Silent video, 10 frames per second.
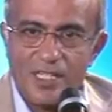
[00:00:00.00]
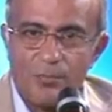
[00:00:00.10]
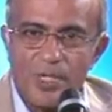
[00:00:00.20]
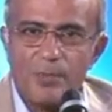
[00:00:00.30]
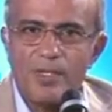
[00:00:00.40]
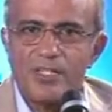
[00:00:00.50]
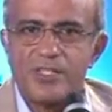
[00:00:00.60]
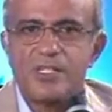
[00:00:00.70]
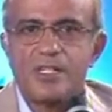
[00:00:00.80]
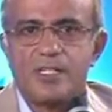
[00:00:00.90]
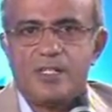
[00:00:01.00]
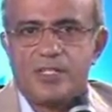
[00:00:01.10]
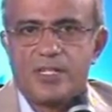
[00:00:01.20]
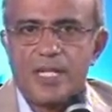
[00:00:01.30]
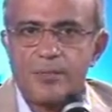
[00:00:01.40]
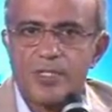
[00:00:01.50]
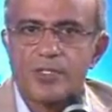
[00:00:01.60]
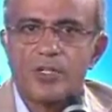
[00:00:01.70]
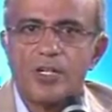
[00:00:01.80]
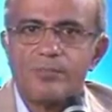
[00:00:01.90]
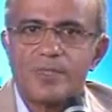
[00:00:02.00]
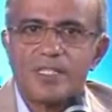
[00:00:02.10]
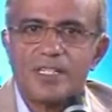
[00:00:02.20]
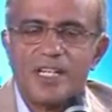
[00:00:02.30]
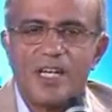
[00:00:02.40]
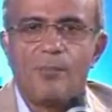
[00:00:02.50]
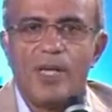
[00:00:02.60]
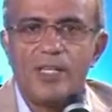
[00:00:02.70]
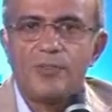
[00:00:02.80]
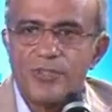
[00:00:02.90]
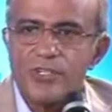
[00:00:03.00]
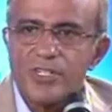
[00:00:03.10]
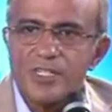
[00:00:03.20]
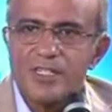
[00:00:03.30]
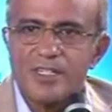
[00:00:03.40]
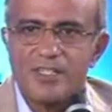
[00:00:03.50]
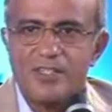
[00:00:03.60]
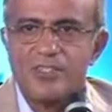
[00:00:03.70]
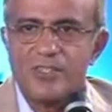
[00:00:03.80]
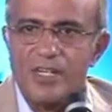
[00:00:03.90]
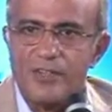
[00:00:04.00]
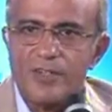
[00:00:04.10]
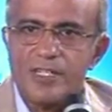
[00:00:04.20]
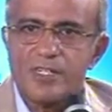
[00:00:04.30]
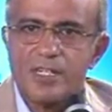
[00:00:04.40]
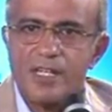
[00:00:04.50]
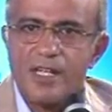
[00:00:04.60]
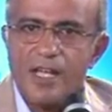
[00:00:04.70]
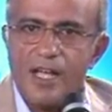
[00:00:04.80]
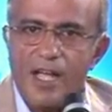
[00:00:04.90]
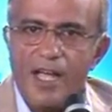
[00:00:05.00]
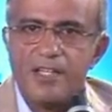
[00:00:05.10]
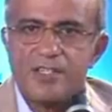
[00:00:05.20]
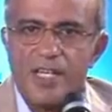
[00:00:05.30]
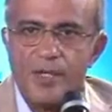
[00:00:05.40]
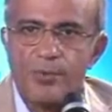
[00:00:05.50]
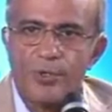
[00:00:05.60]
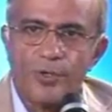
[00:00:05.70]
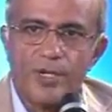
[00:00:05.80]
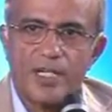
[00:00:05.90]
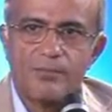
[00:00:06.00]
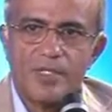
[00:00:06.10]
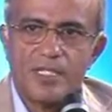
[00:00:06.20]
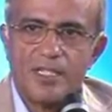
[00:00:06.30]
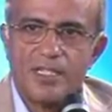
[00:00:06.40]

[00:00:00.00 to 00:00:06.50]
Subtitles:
the people agenda is kept on top, and malnutrition is addressed as a program